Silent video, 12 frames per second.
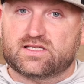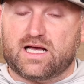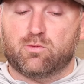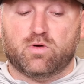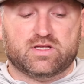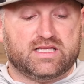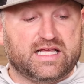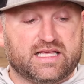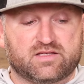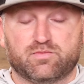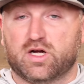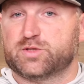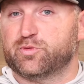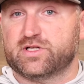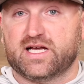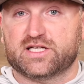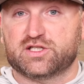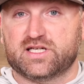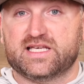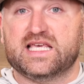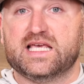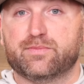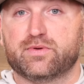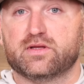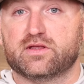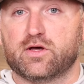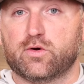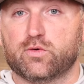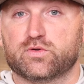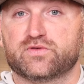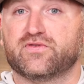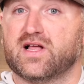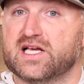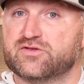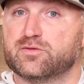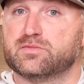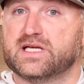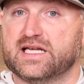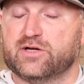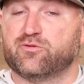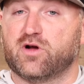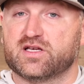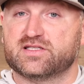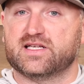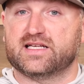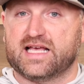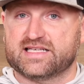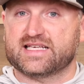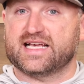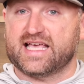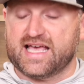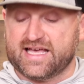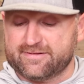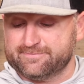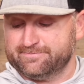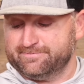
as I want as much protection to keep those flies from getting rusted as I can.